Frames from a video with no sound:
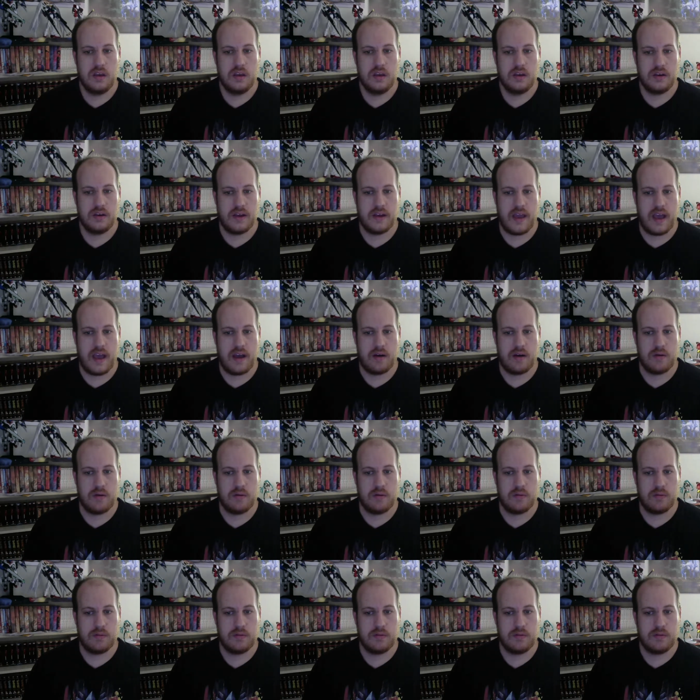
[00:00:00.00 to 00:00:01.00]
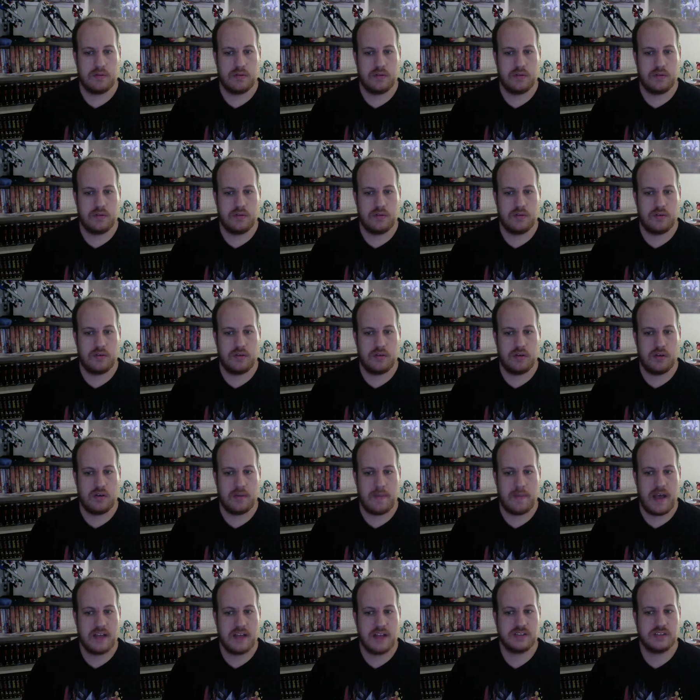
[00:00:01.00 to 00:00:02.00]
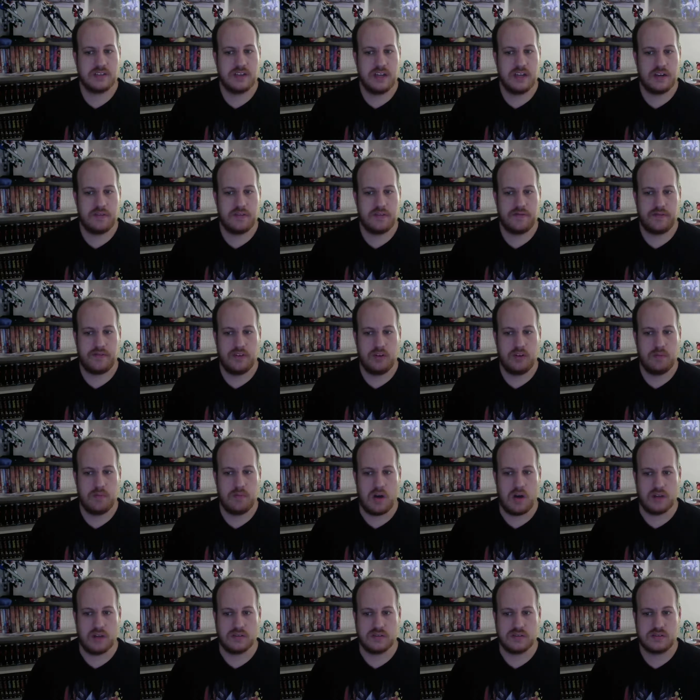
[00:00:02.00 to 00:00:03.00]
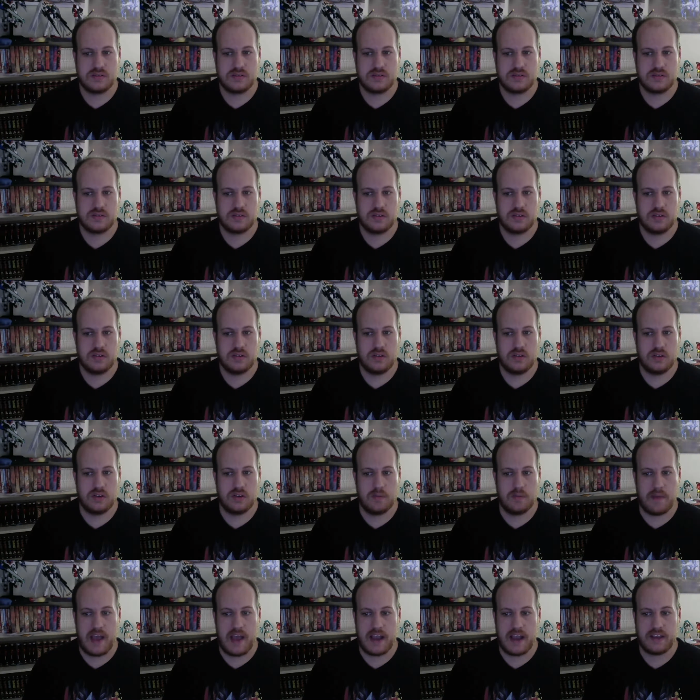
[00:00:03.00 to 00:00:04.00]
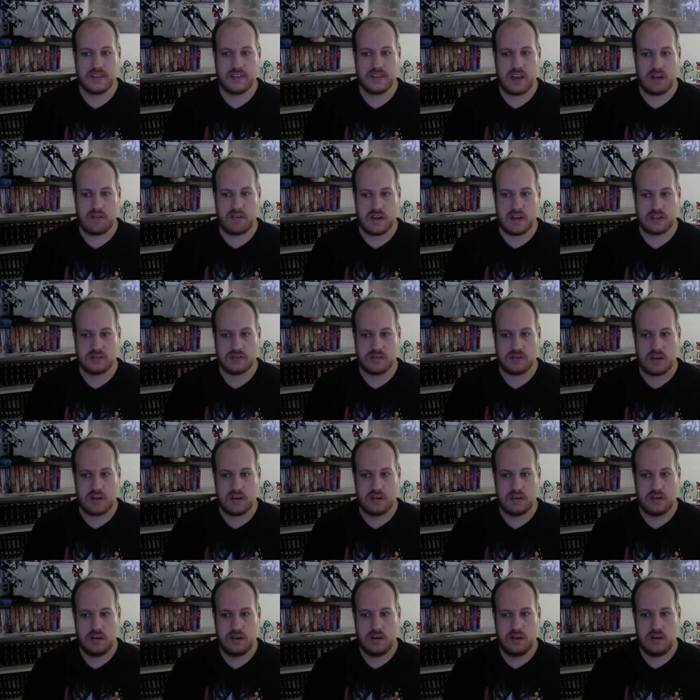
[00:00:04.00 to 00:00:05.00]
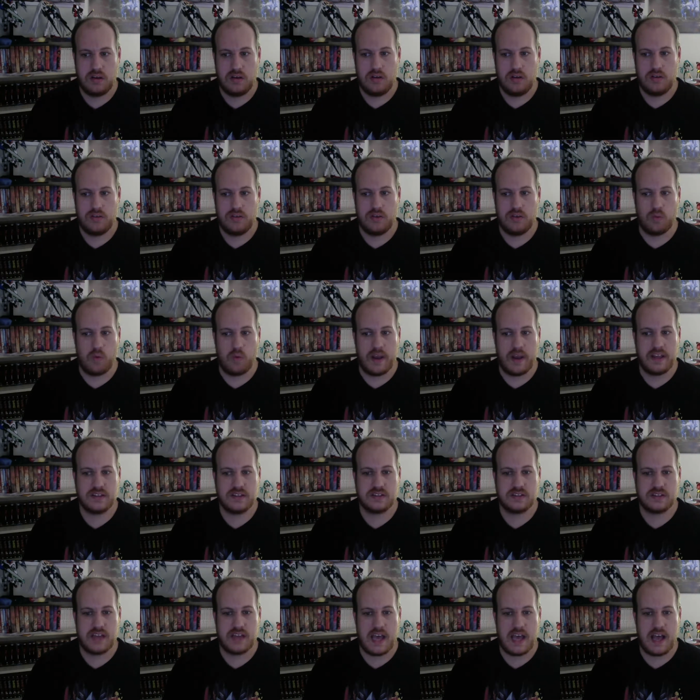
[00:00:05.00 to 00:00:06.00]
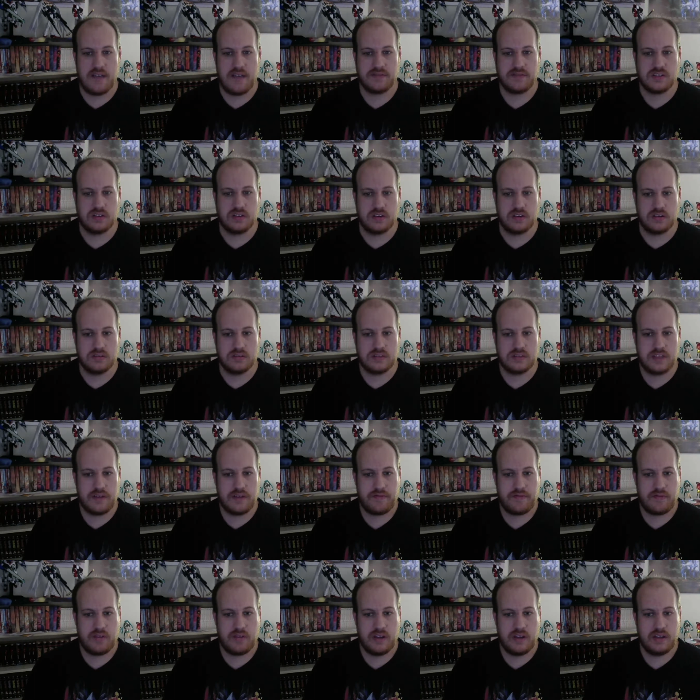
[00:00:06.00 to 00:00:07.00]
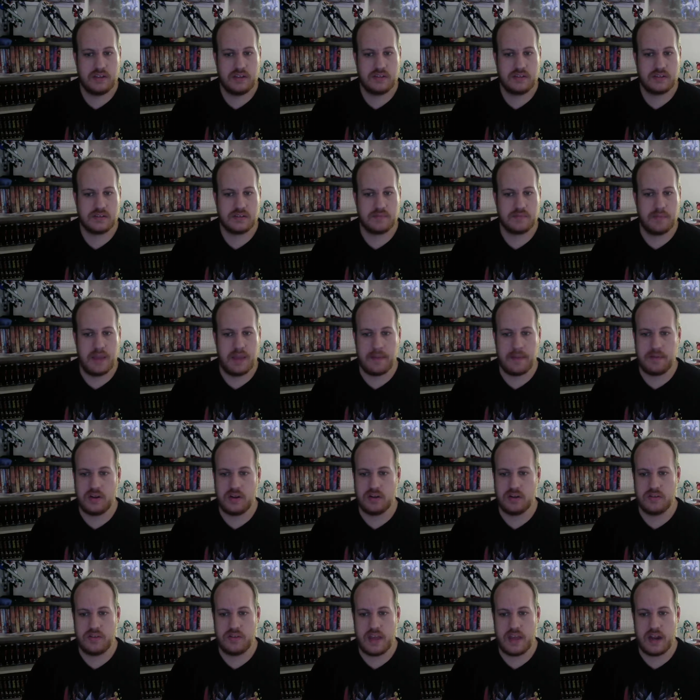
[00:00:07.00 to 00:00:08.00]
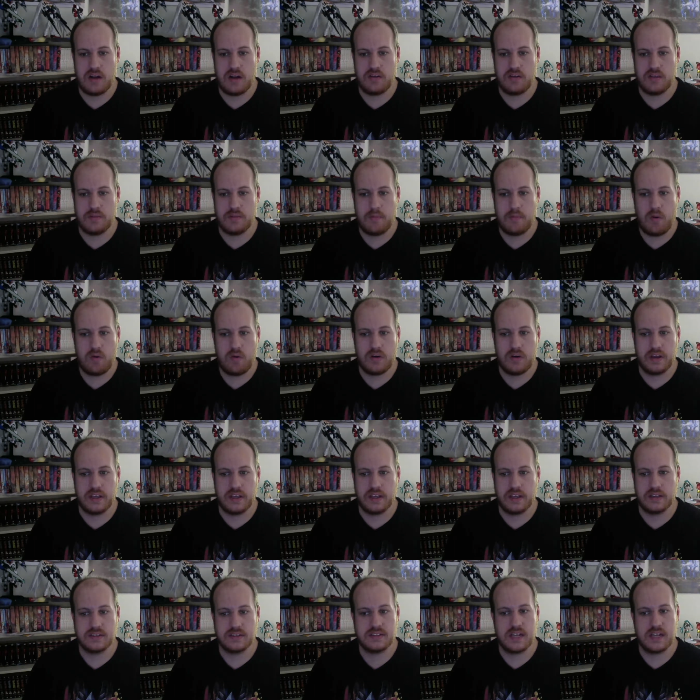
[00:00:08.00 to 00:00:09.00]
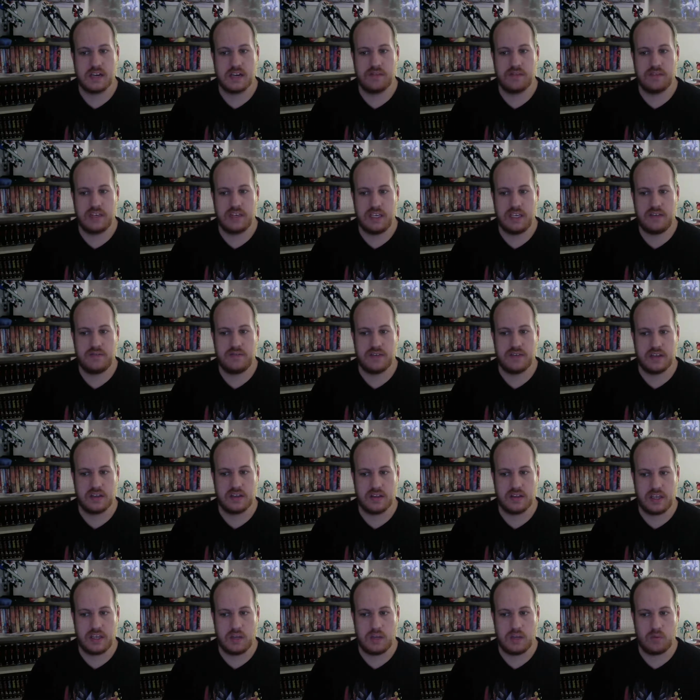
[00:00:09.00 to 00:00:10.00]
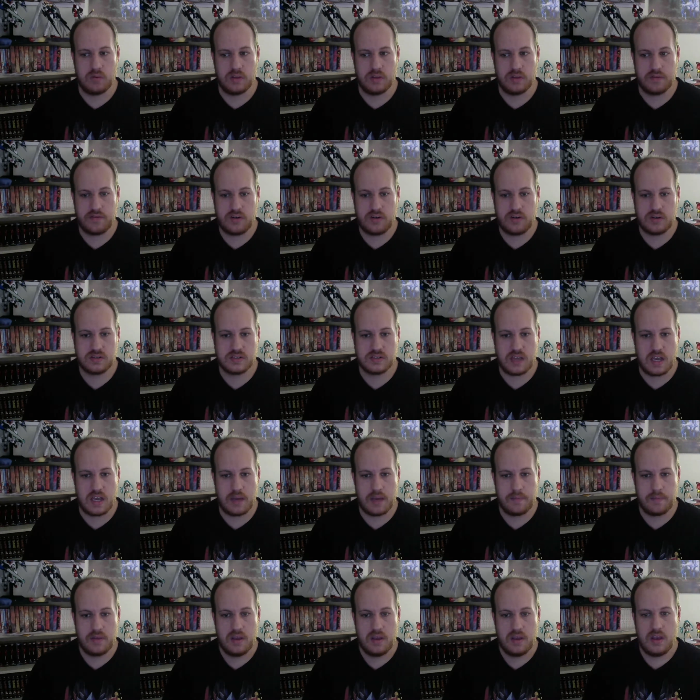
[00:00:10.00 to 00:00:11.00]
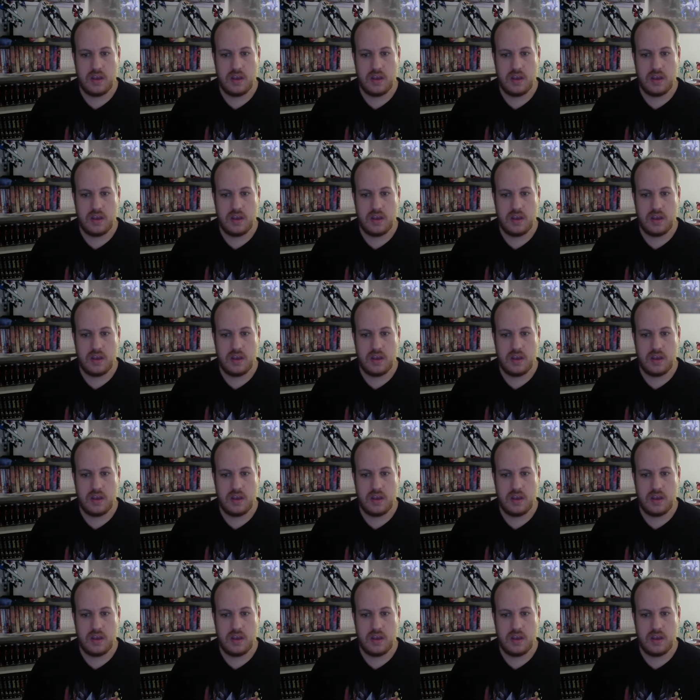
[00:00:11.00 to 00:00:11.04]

Now, imagine in a few months, you're back at that restaurant. The wait staff's a little different, maybe you're there in the morning instead of the evening like you were the first time,